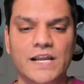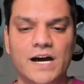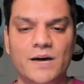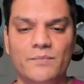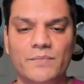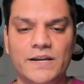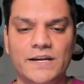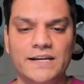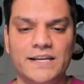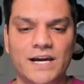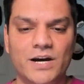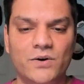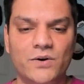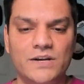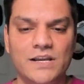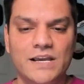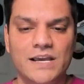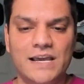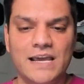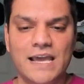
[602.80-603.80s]
up and
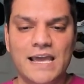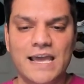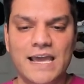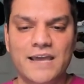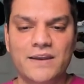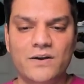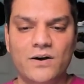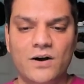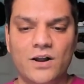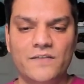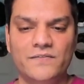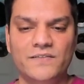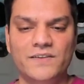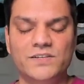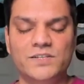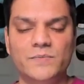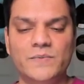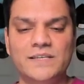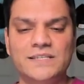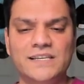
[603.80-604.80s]
down and all of this.
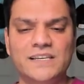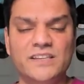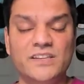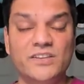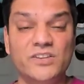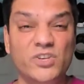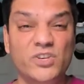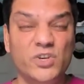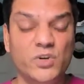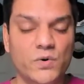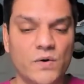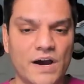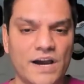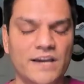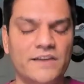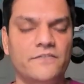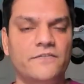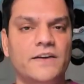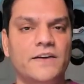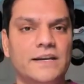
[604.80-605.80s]
So basically the
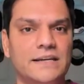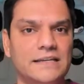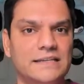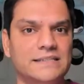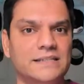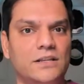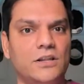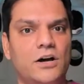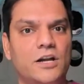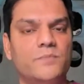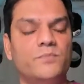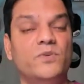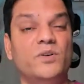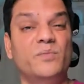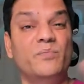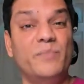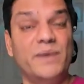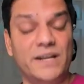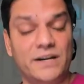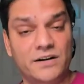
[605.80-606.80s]
UI effect is a lot more
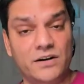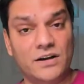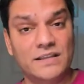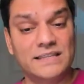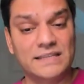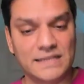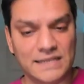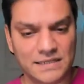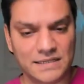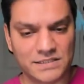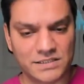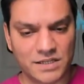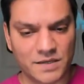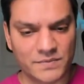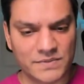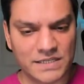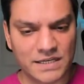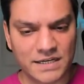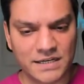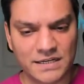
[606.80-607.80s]
better on the desktop
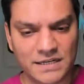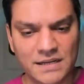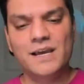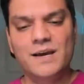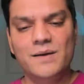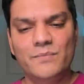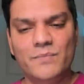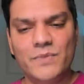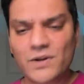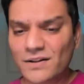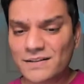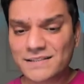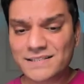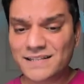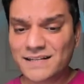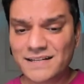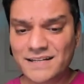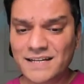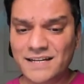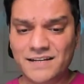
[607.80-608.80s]
side, but all said
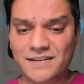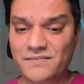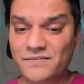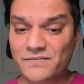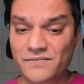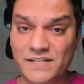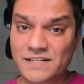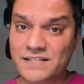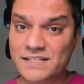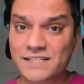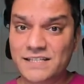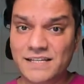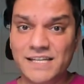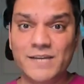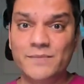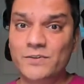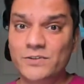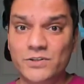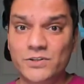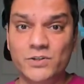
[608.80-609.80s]
and done, we are still
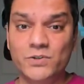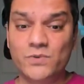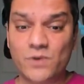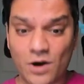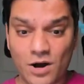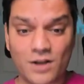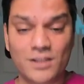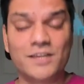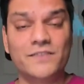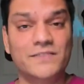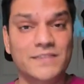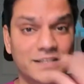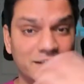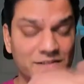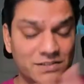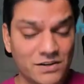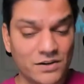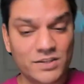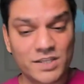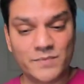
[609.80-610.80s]
able to do all of
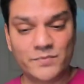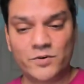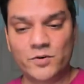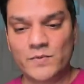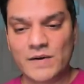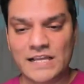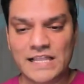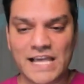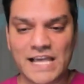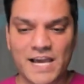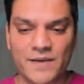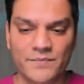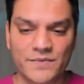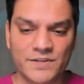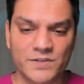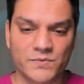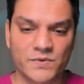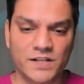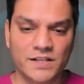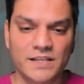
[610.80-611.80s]
this on the mobile app
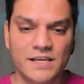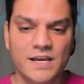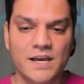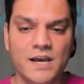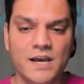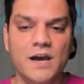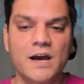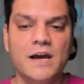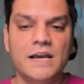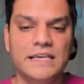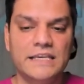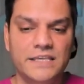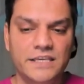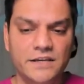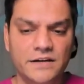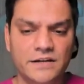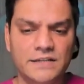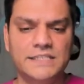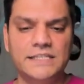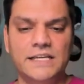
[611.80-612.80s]
as well.
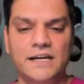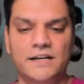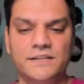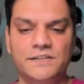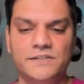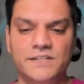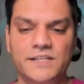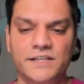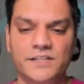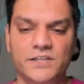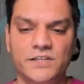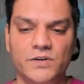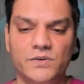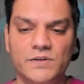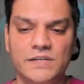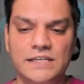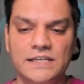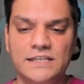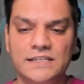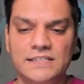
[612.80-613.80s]
Here's the other thing though,
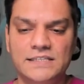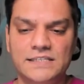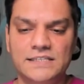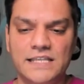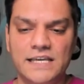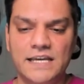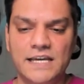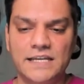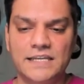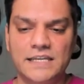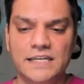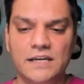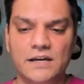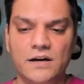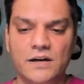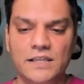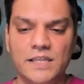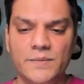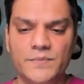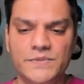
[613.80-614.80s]
is that
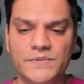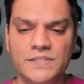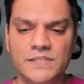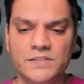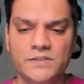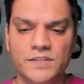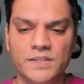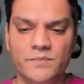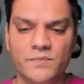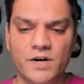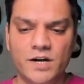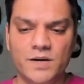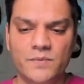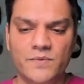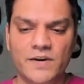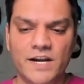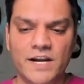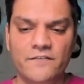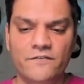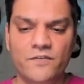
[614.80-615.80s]
ellipses on the bottom
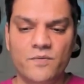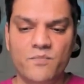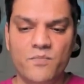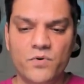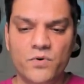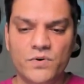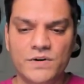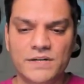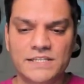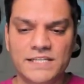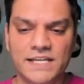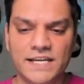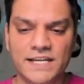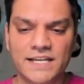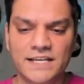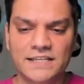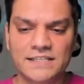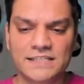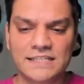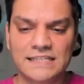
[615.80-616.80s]
right for more
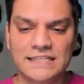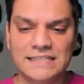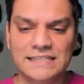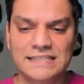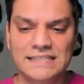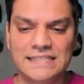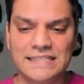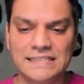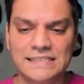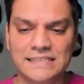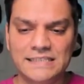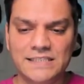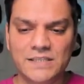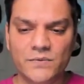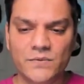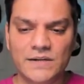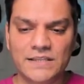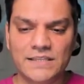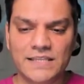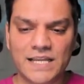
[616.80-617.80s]
settings, this is the
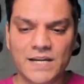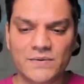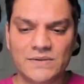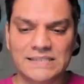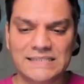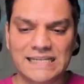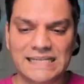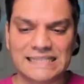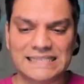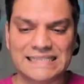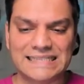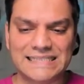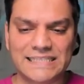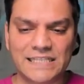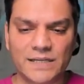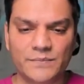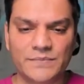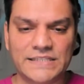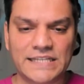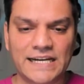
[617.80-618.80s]
one that I was saying,
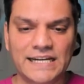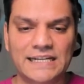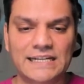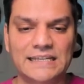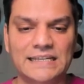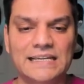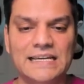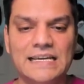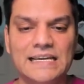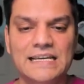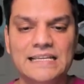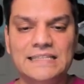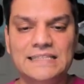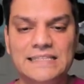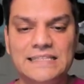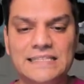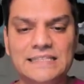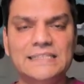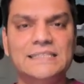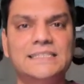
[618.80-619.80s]
subtitle.
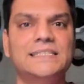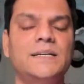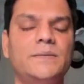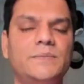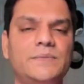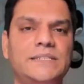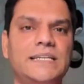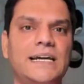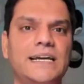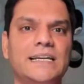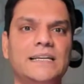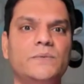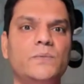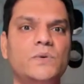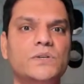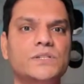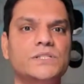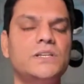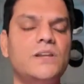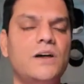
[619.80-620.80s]
This subtitle
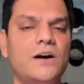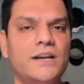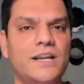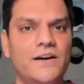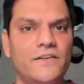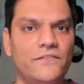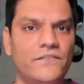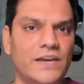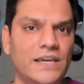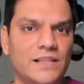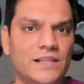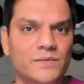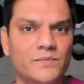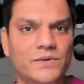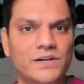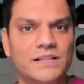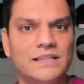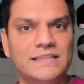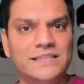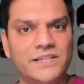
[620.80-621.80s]
was not
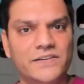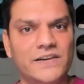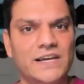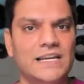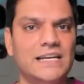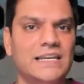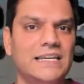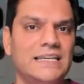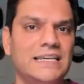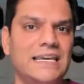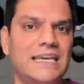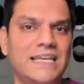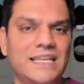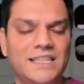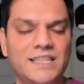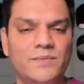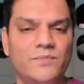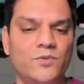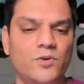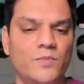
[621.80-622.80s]
available directly
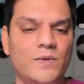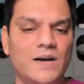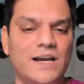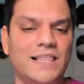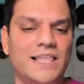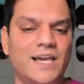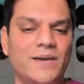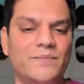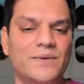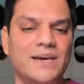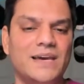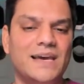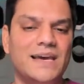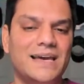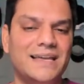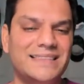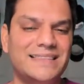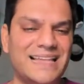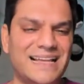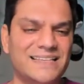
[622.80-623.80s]
in the mobile app.
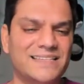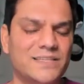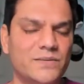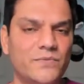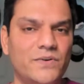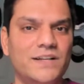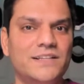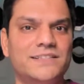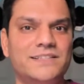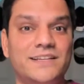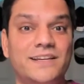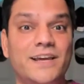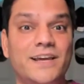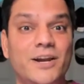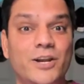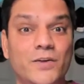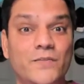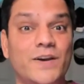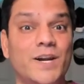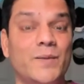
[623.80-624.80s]
And that's the one
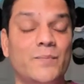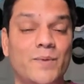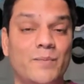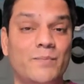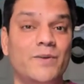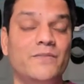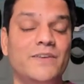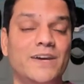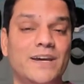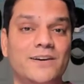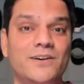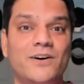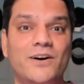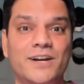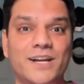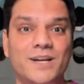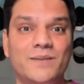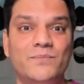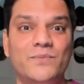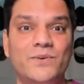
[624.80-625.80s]
scenario where remember we had gone
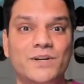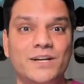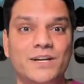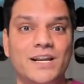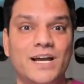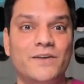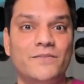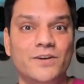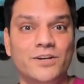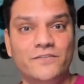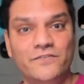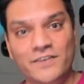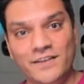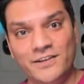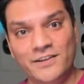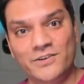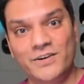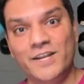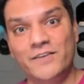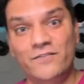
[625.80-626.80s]
in and put in how are you
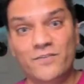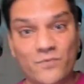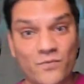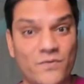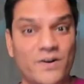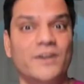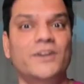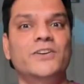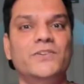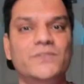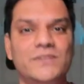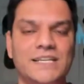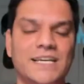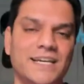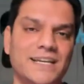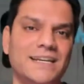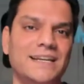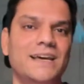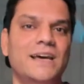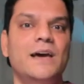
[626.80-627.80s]
feeling today from 1 to
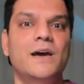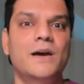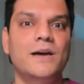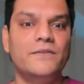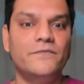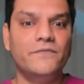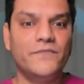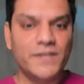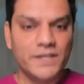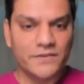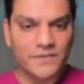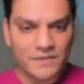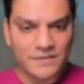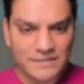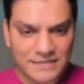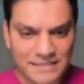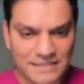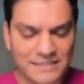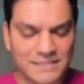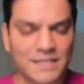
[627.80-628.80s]
10. We,
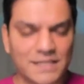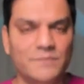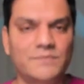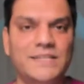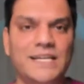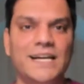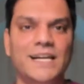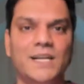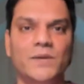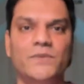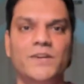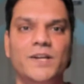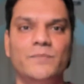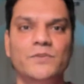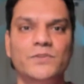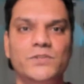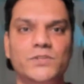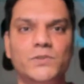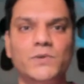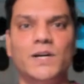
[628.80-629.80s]
the subtitle would have been
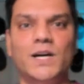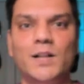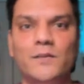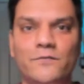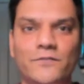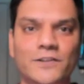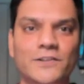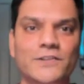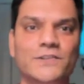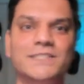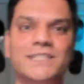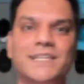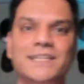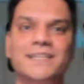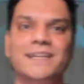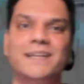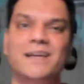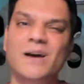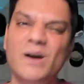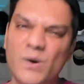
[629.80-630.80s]
so helpful to say
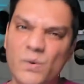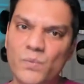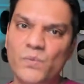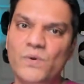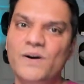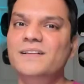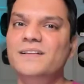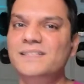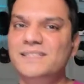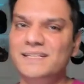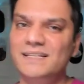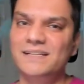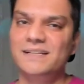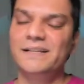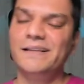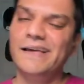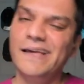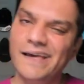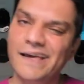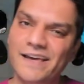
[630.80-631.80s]
that 1's a
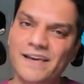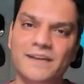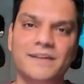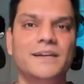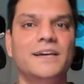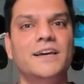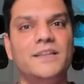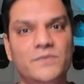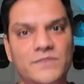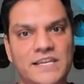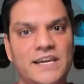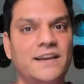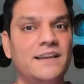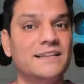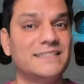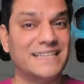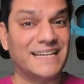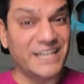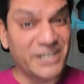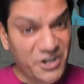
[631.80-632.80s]
little eh, and 10
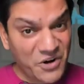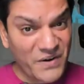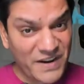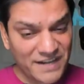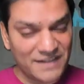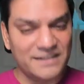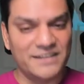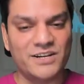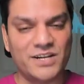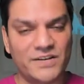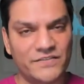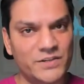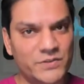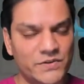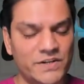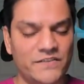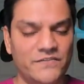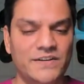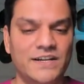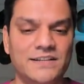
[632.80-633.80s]
is like great. You know, I wish
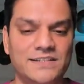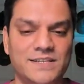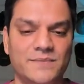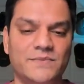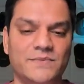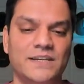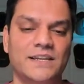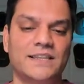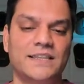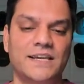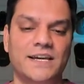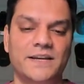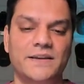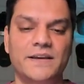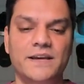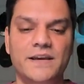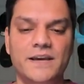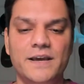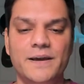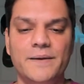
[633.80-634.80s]
we'd have done something like that.
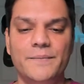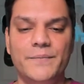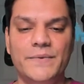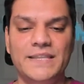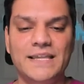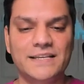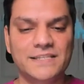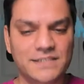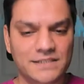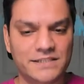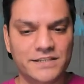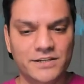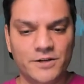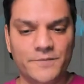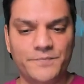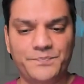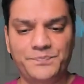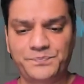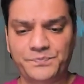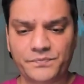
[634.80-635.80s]
But that's just, you
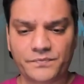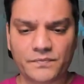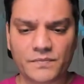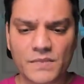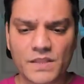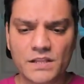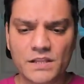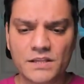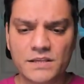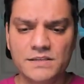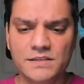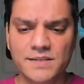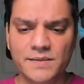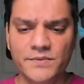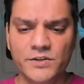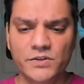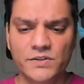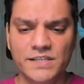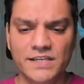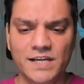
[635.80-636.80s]
know,
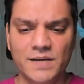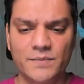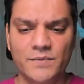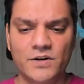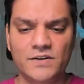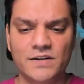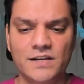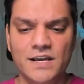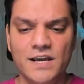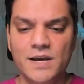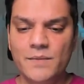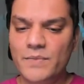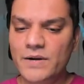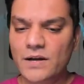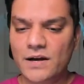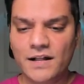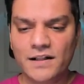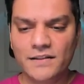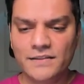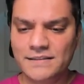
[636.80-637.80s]
something to think about. But
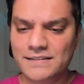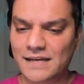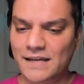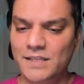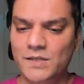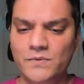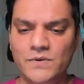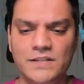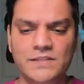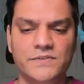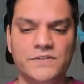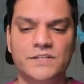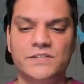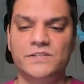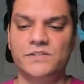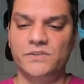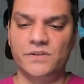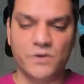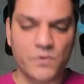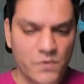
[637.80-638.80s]
all these other ones, which
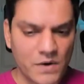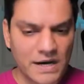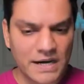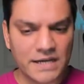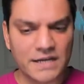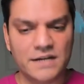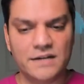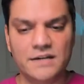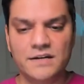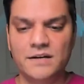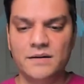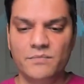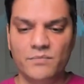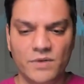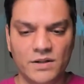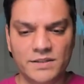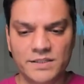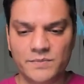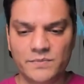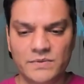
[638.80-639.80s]
is required,
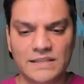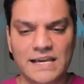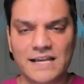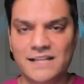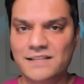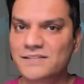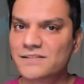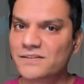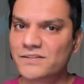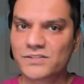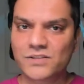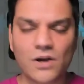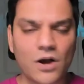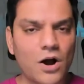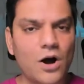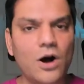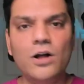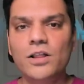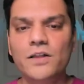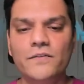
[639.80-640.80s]
multiple answers,
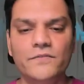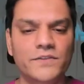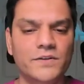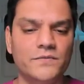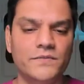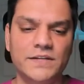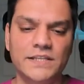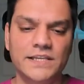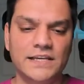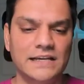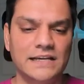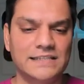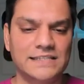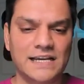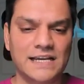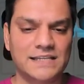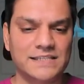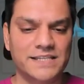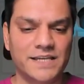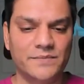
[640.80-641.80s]
all of them were the
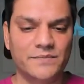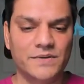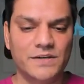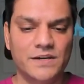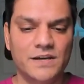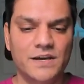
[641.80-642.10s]
exact same.